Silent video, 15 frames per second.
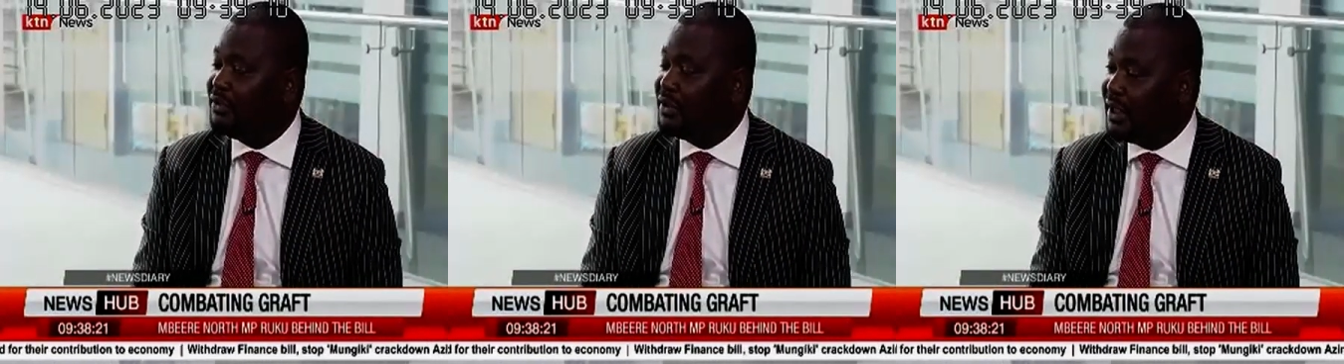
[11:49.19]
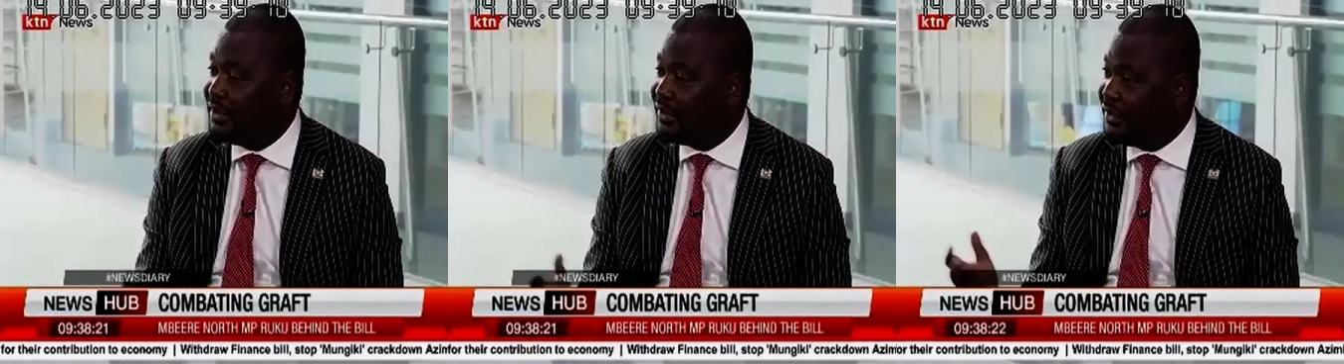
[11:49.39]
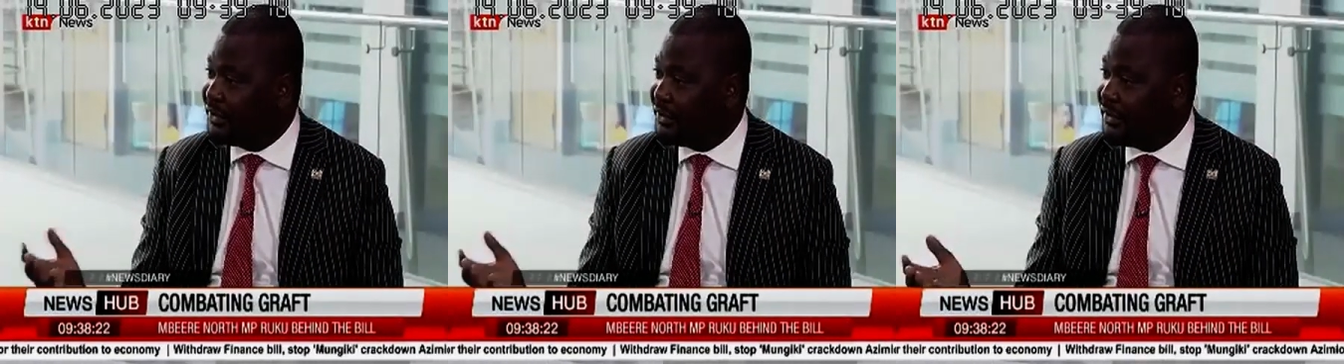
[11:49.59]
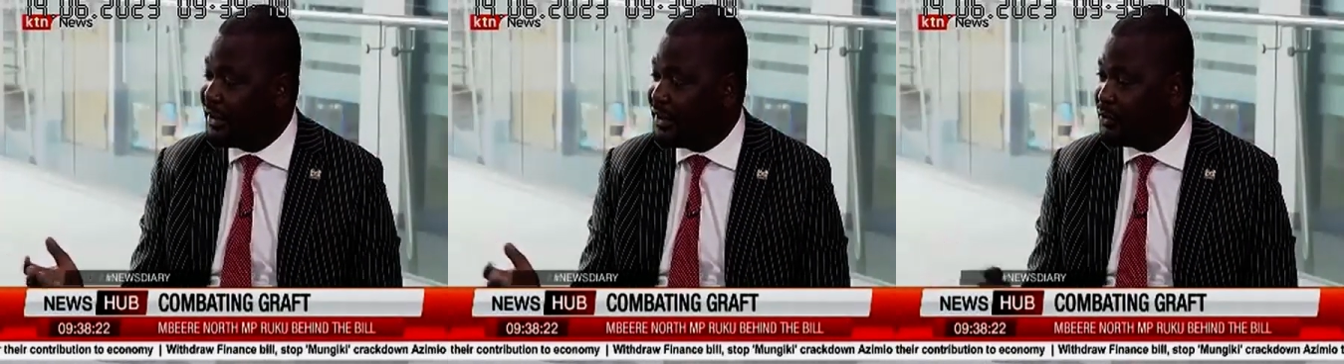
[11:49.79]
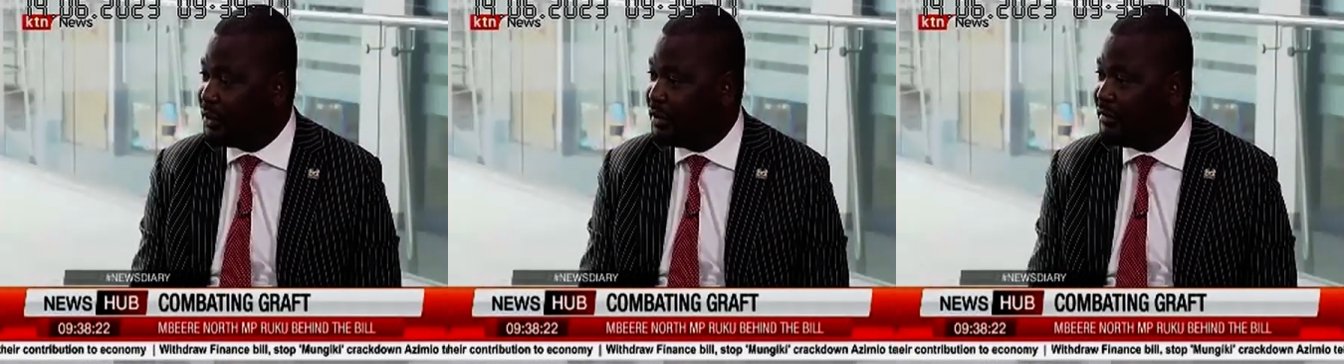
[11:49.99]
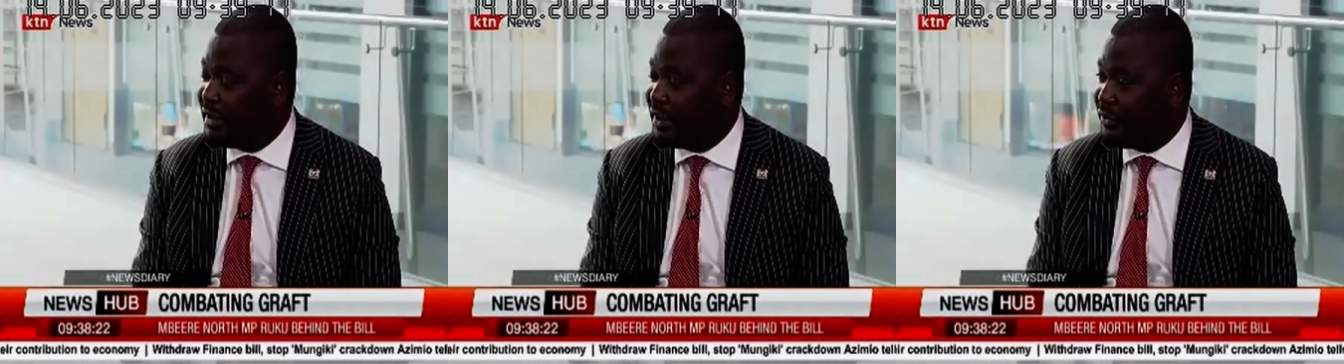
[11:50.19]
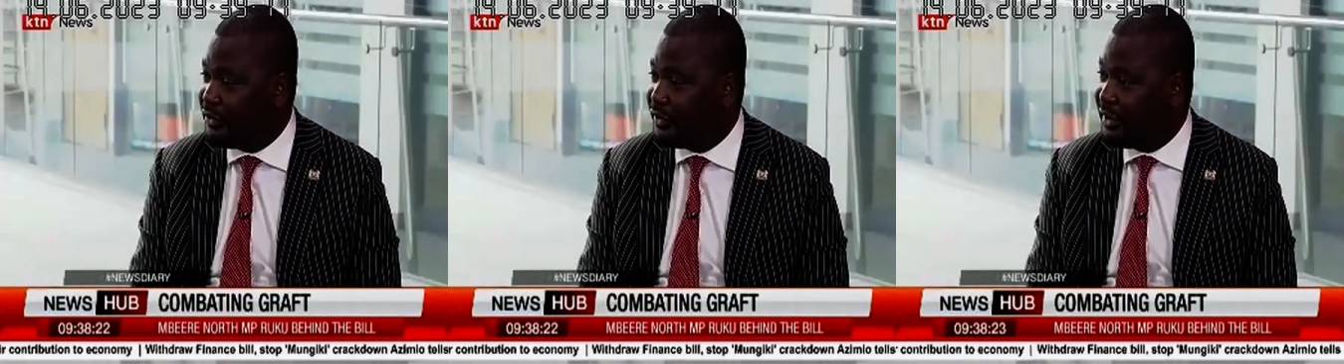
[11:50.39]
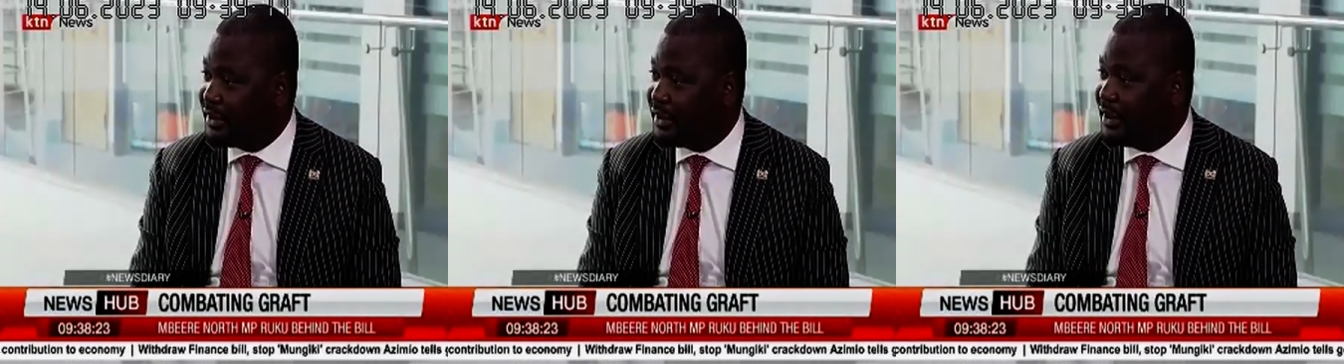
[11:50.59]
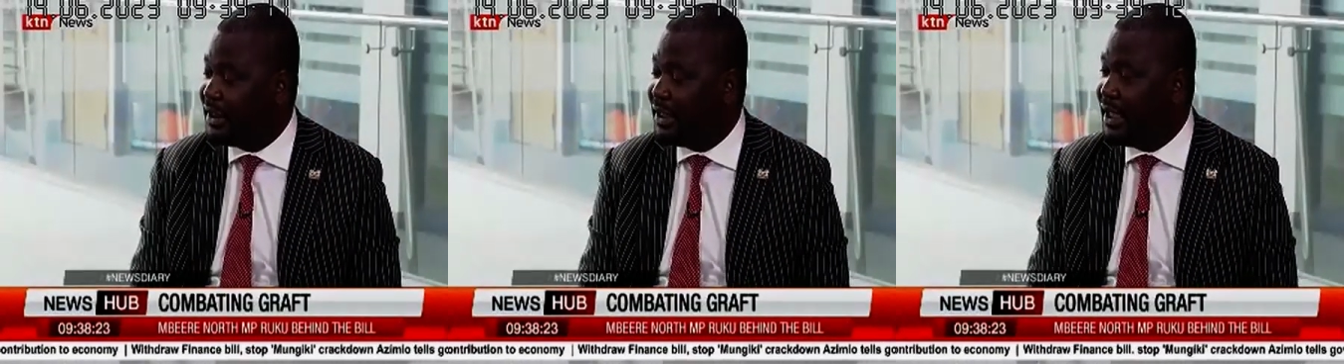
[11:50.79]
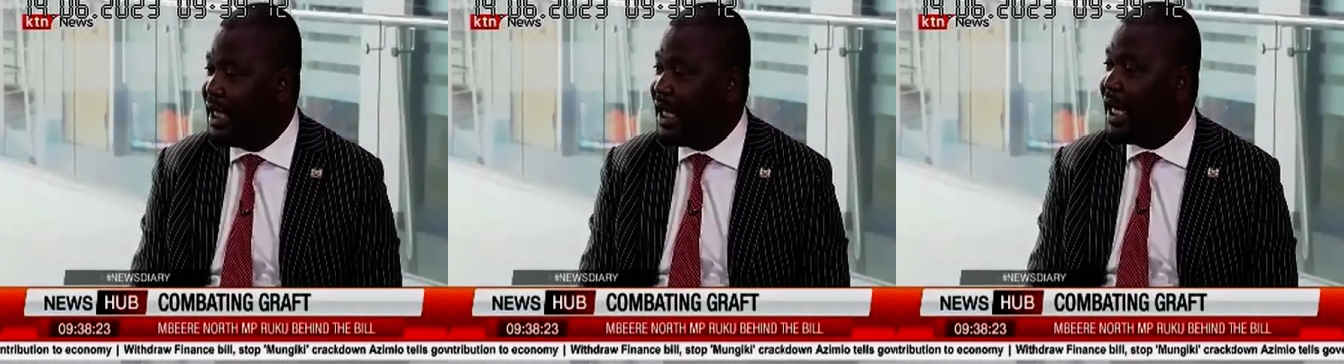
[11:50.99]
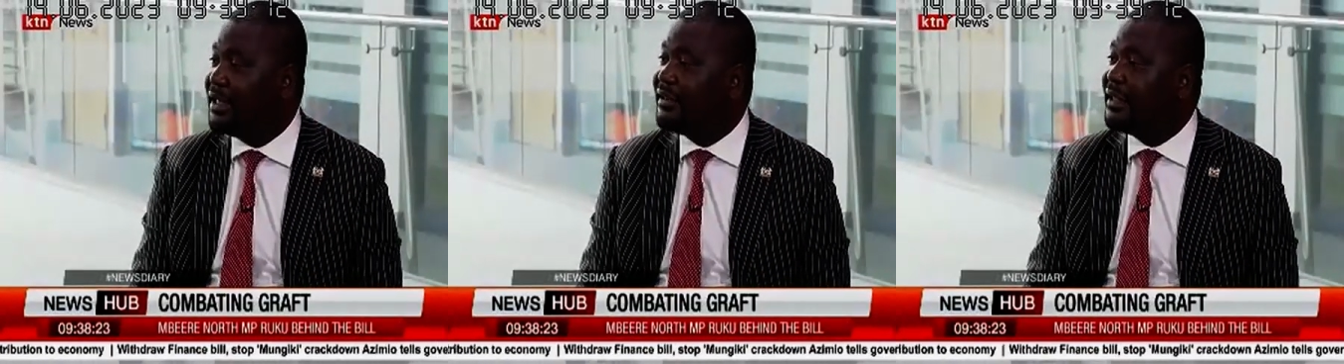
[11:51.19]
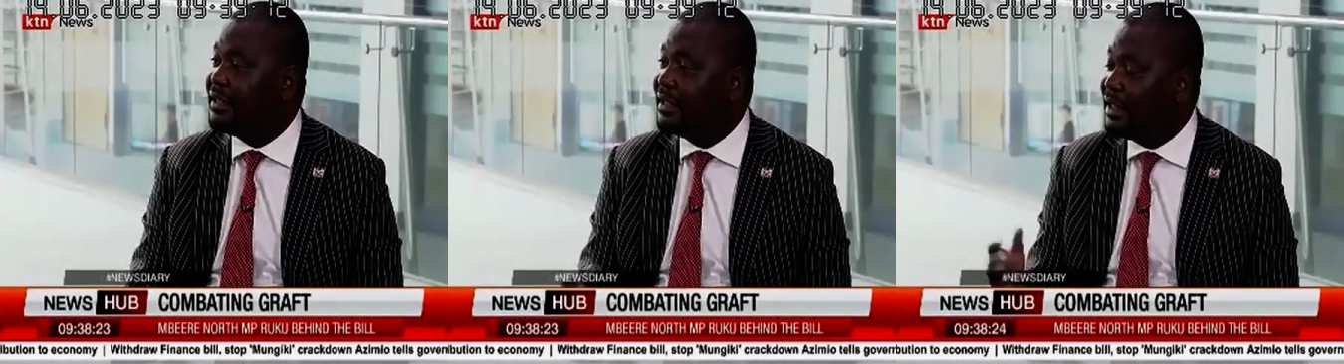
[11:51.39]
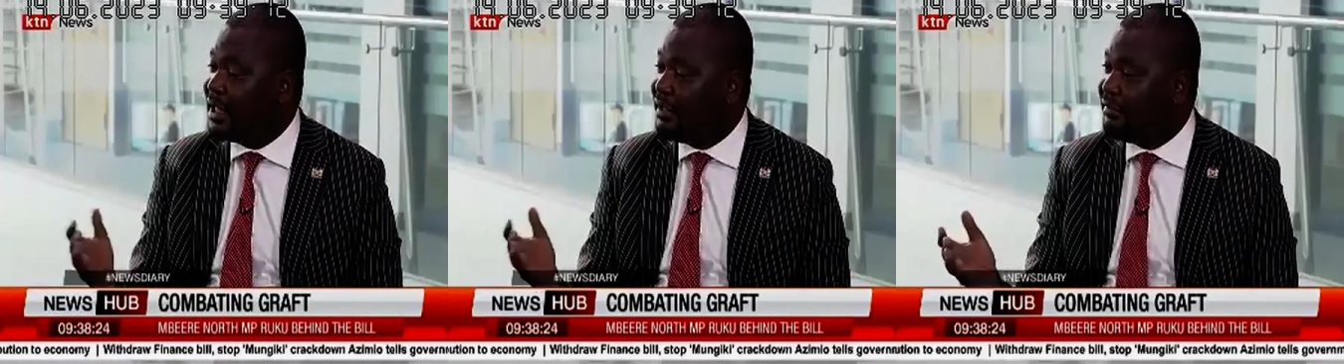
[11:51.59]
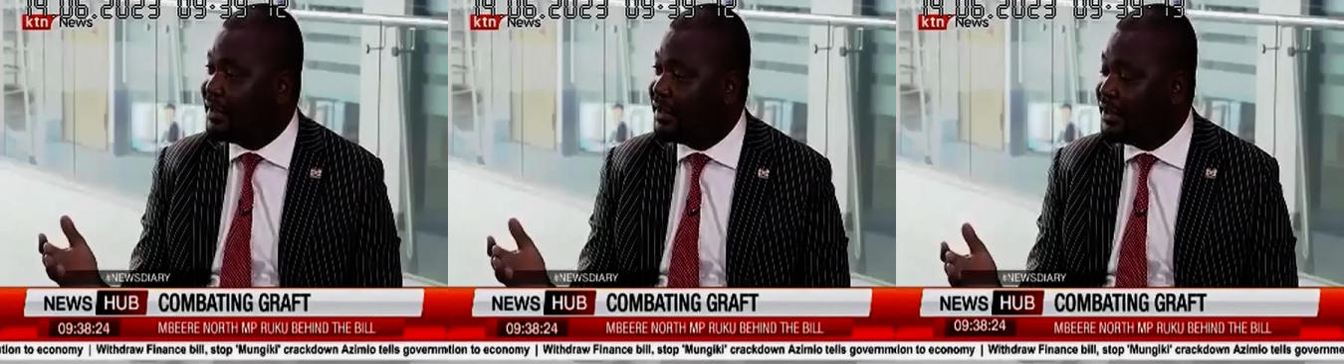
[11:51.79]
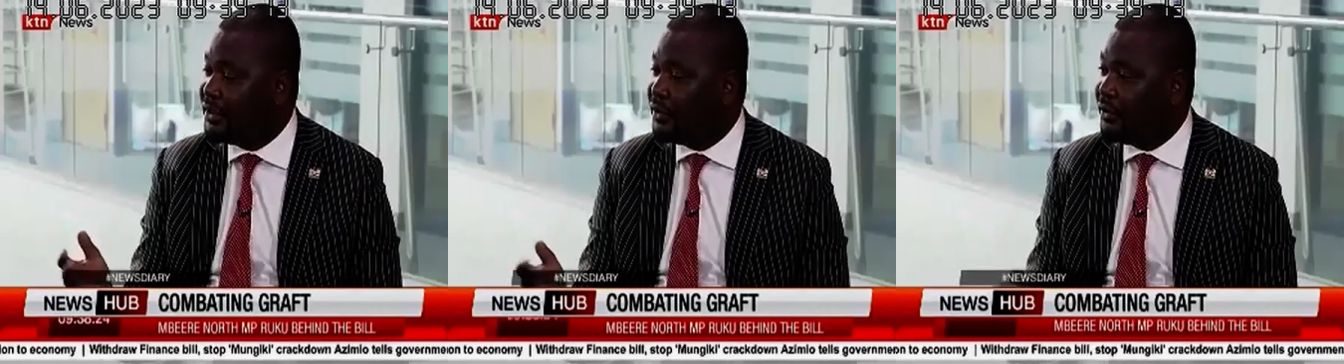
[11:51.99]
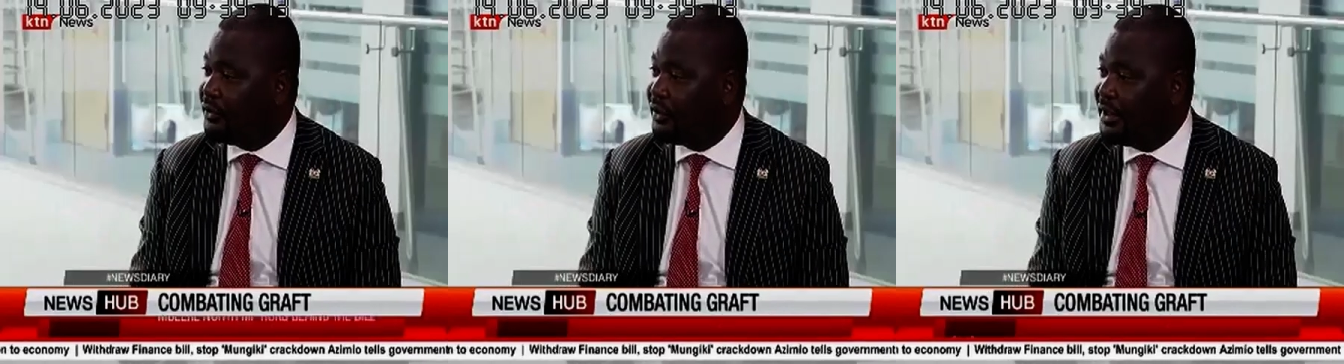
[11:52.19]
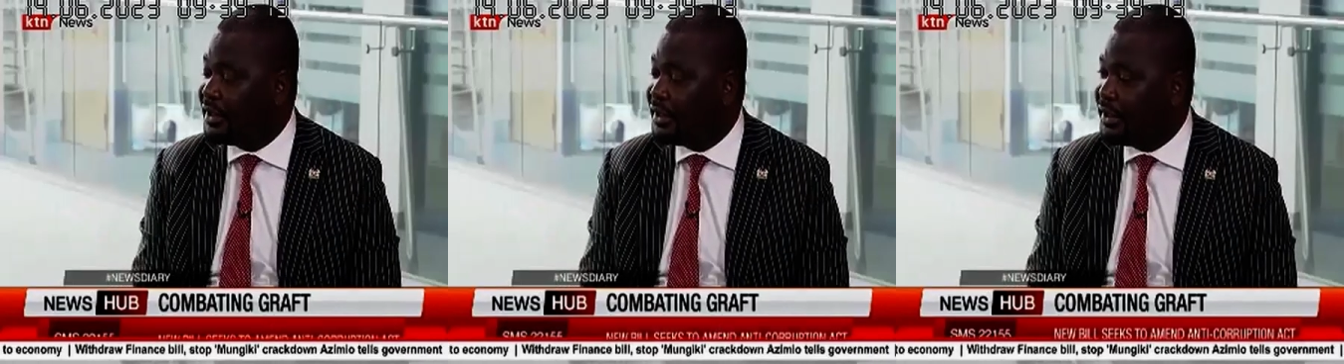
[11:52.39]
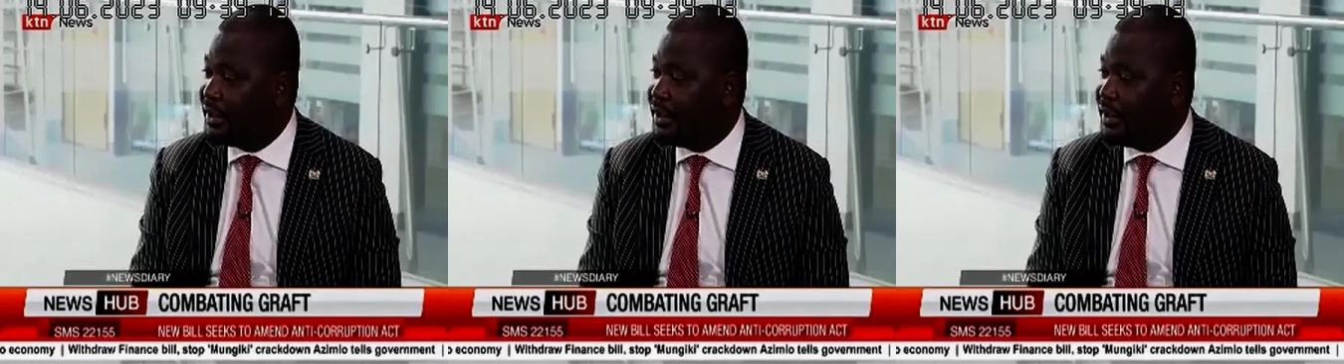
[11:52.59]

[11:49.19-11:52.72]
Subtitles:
the SEC as one of the authority, Asset Recovery Authority